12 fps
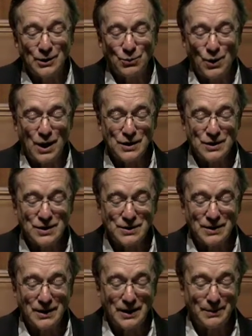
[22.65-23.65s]
was
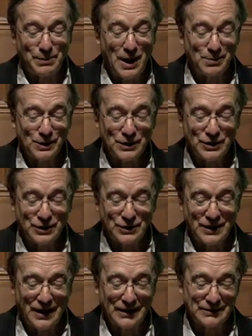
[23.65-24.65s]

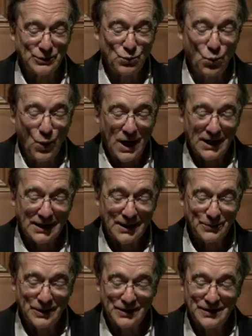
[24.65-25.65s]
published while I
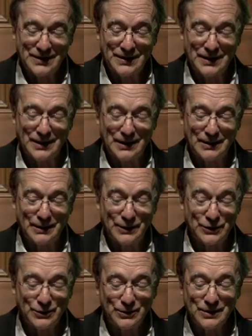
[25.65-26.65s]
was a
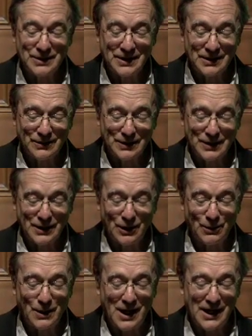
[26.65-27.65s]
student here at the
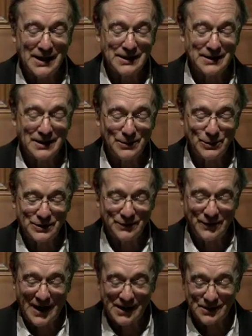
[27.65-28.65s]
OI, and he was a
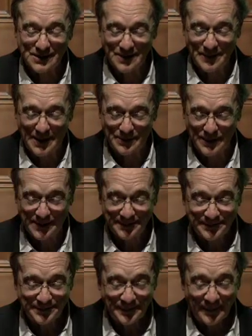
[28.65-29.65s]
faculty member.
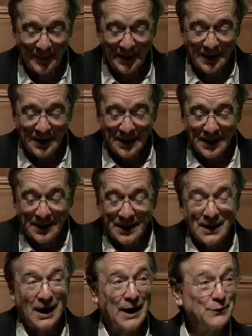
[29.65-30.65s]

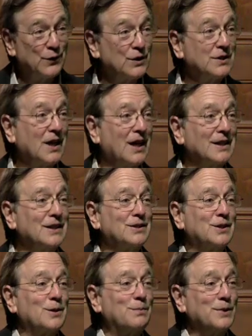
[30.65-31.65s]
I first got
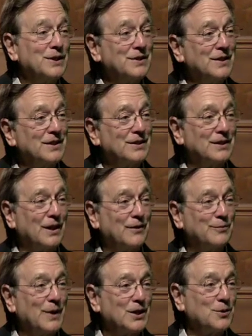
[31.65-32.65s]
into the business
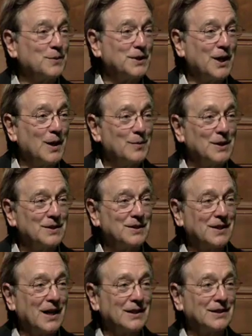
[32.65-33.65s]
of Mesopotamian
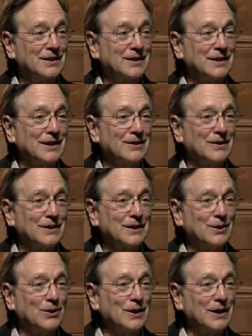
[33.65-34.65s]
sex here at
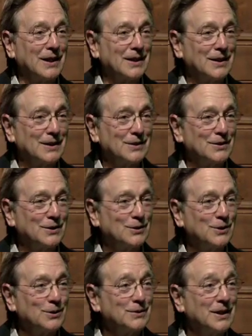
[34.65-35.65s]
the Oriental
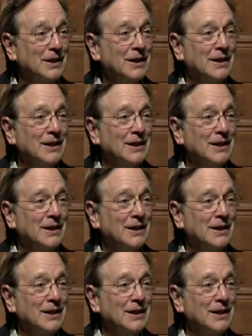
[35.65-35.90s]
Institute.